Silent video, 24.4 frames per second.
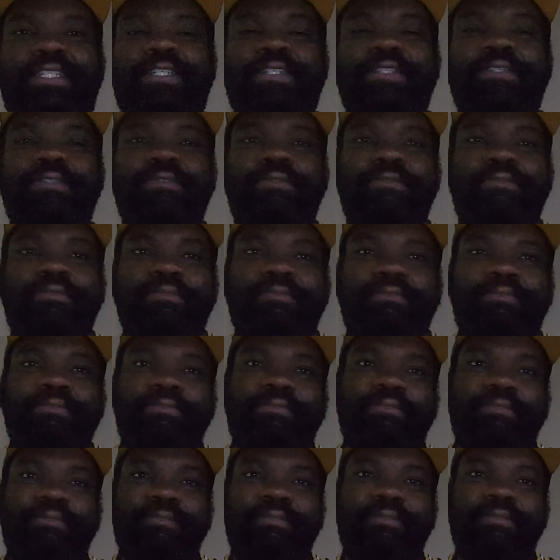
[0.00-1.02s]

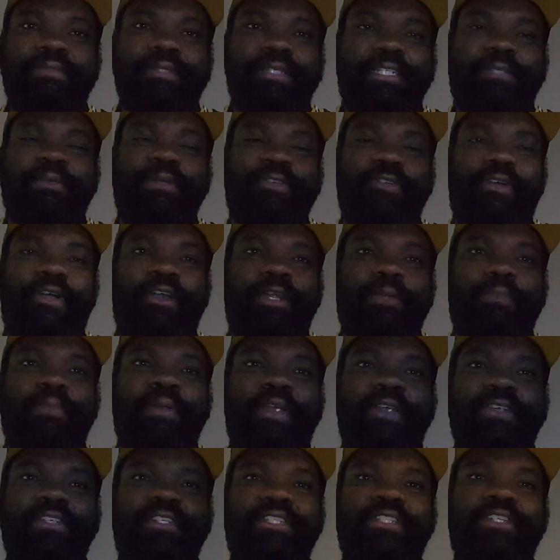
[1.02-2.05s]
to the
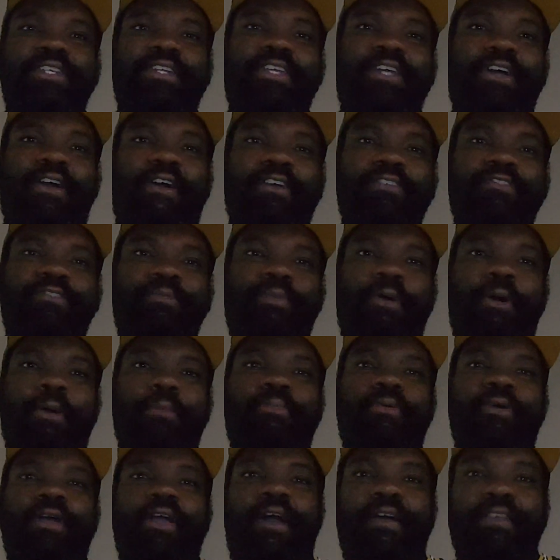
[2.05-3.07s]
college
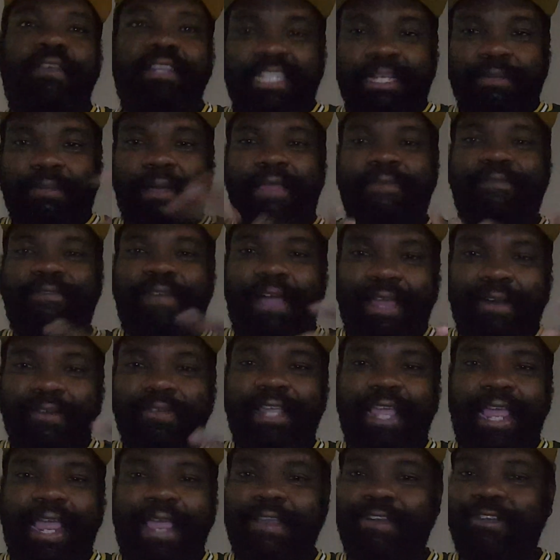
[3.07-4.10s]
football playoff
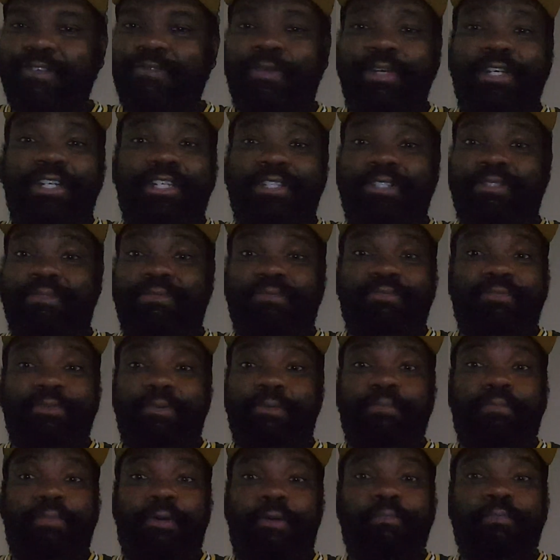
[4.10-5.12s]
semifinal games, which
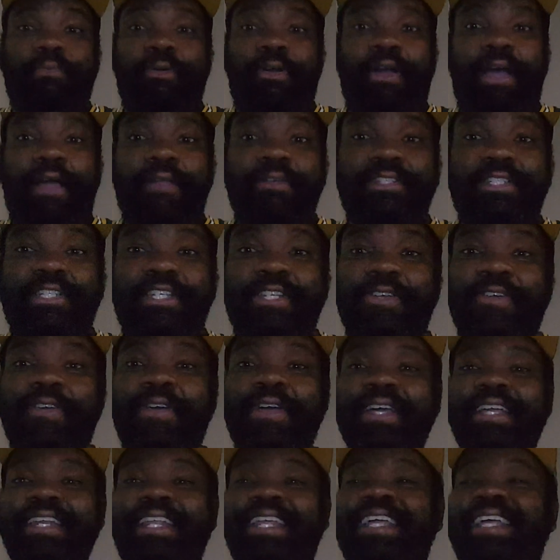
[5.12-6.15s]
were both blowouts
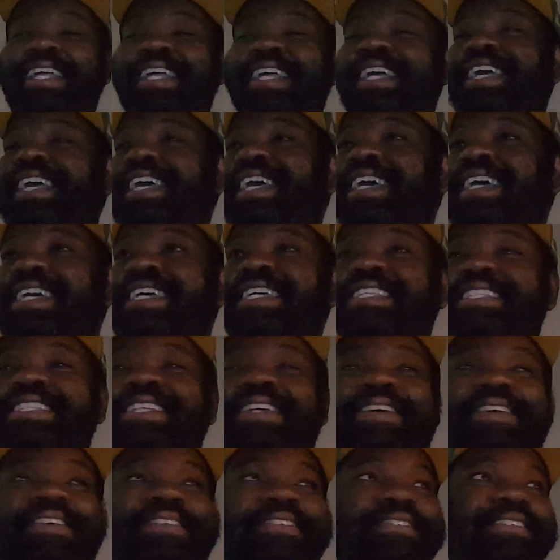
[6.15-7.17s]
too.
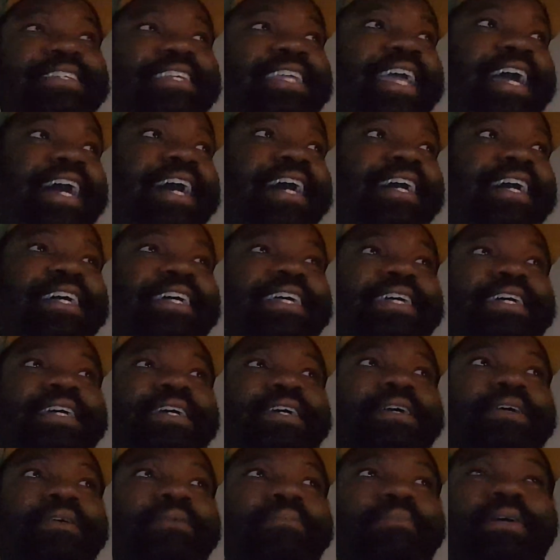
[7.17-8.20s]
So yeah.
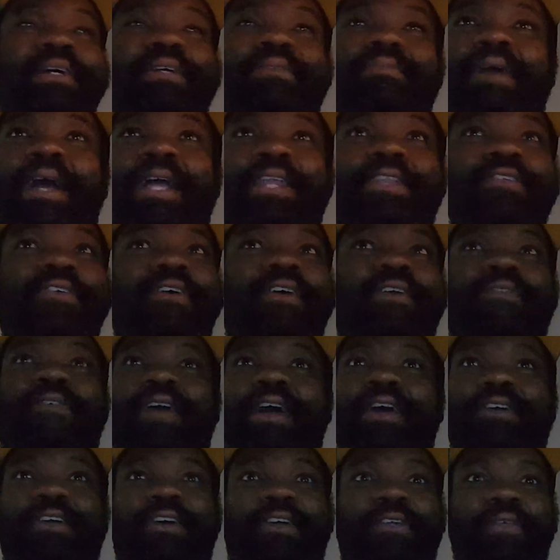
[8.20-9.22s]
But I do love
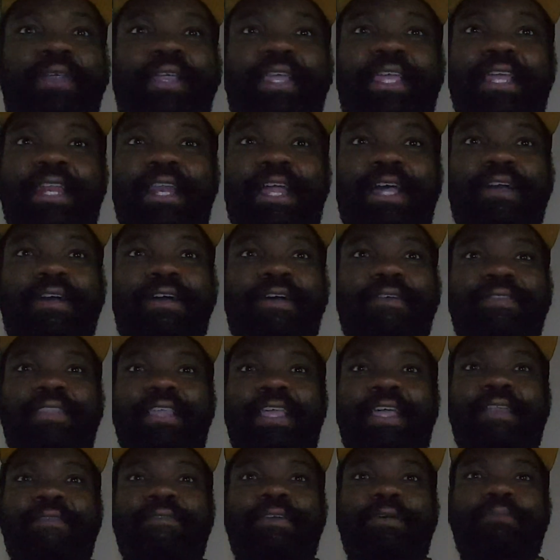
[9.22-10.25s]
Wild Card Weekend. I love
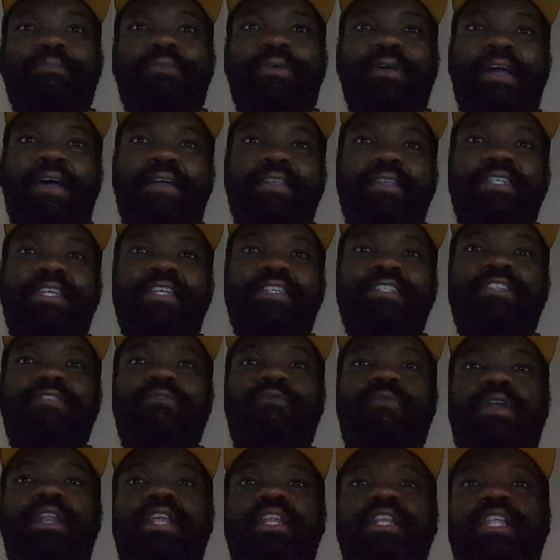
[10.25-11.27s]
the NFL playoffs because of the
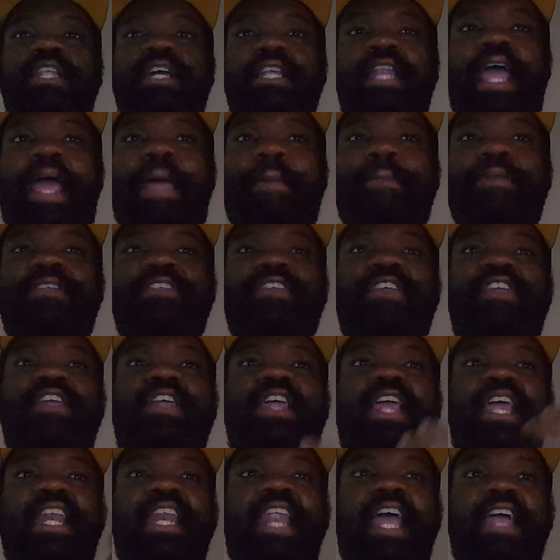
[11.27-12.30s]
one and done
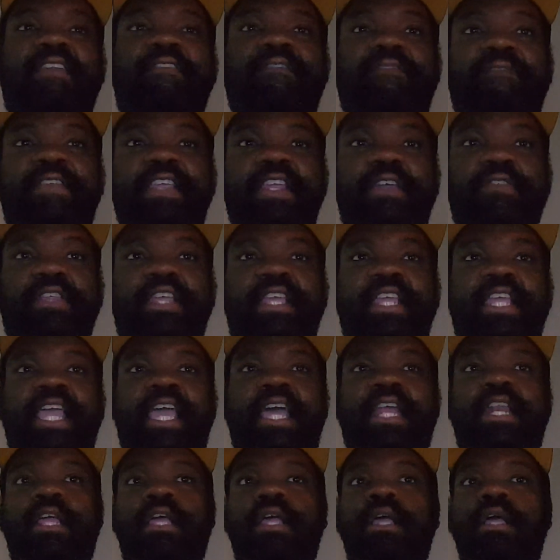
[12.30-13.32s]
atmosphere and that feel you
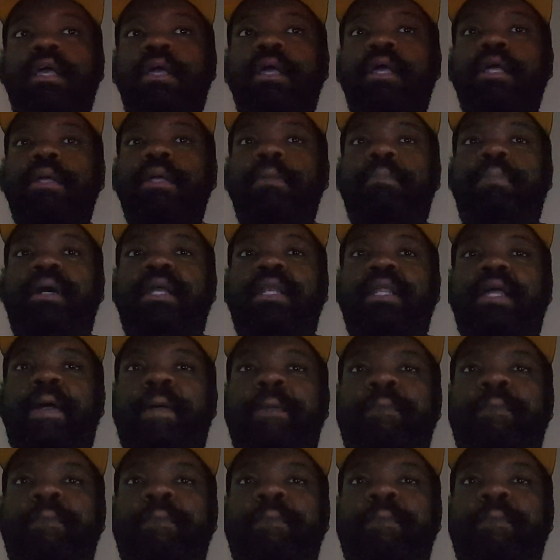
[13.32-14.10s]
get. But